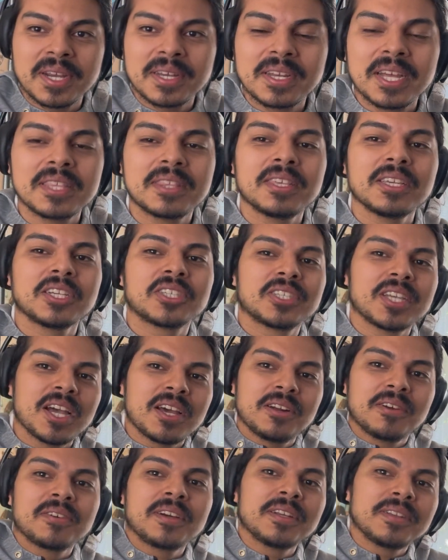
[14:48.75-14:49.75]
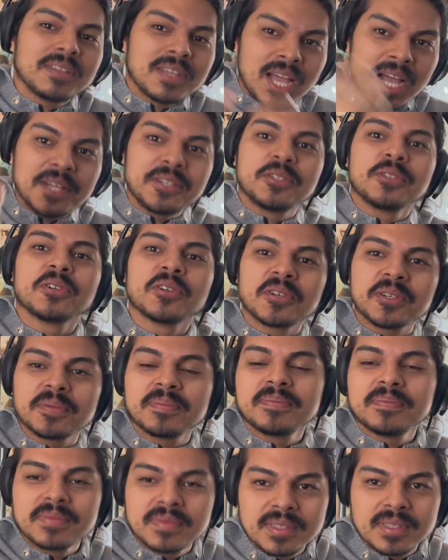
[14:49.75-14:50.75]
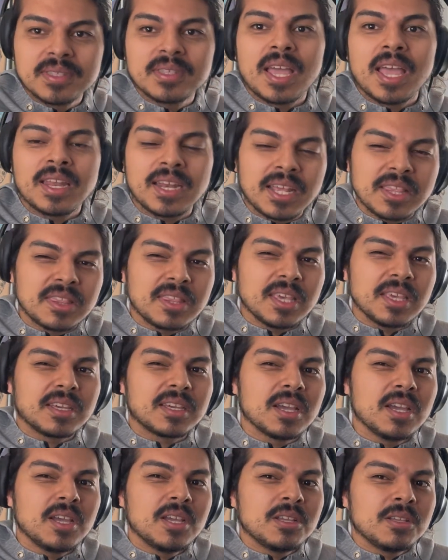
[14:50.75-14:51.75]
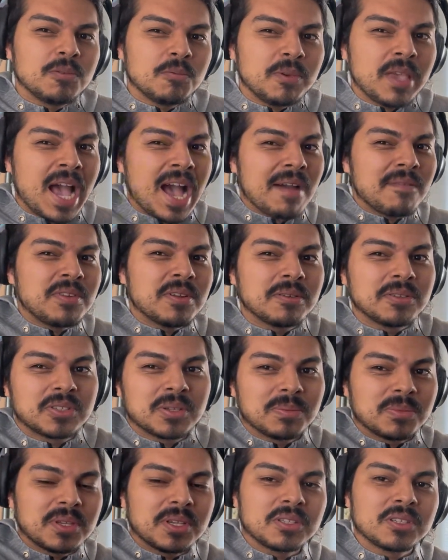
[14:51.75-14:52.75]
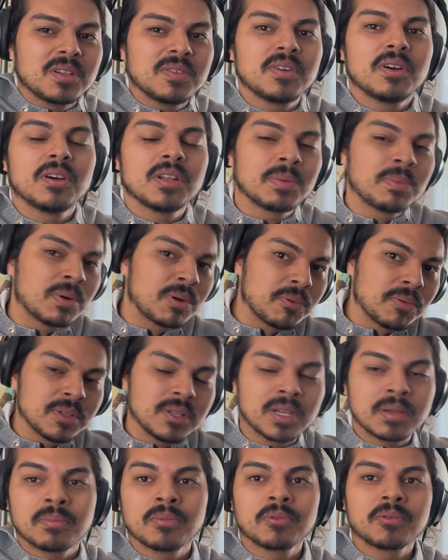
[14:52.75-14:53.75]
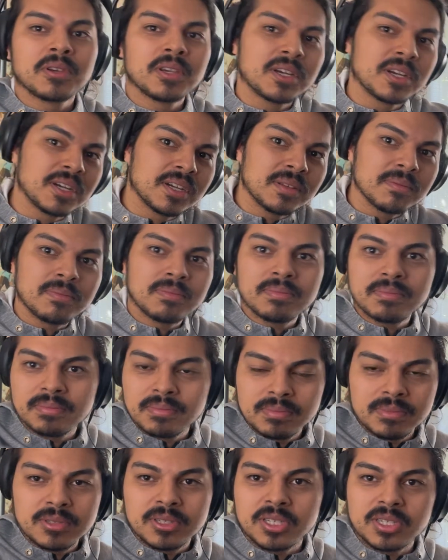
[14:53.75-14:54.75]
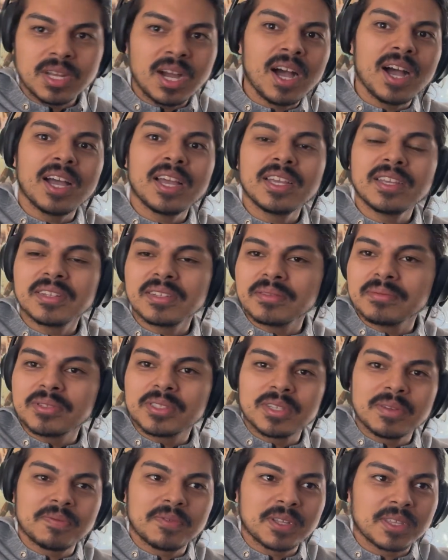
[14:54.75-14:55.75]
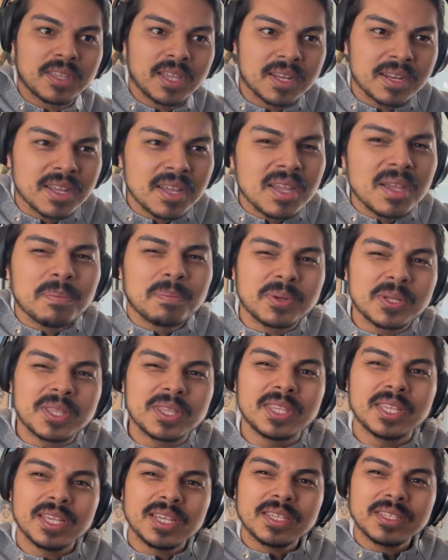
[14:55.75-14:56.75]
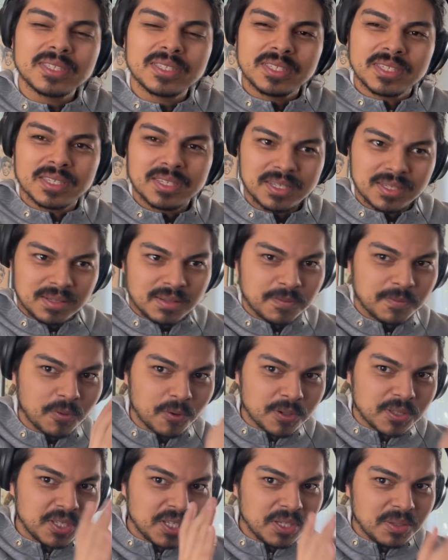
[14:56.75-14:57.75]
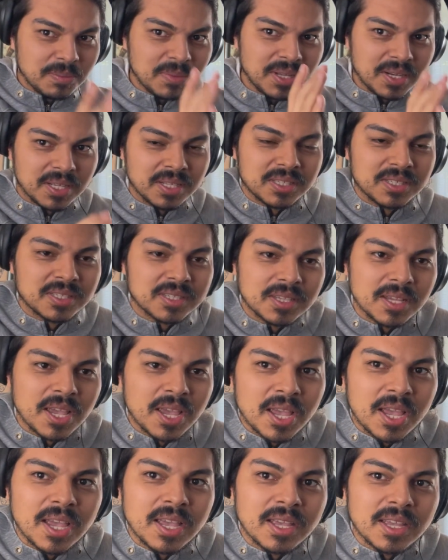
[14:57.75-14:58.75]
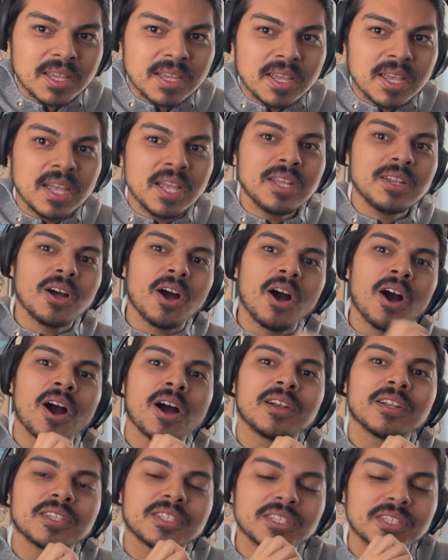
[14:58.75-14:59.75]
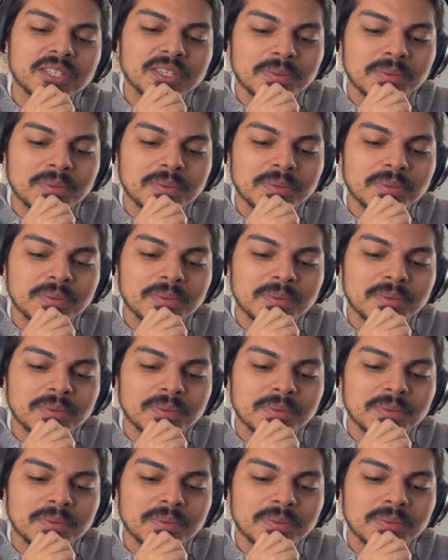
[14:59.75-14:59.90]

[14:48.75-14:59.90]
I think Shadow, right, edgelord, and I think we have known some things of all, like Maria, she died and stuff like that, but this 14 minutes it honestly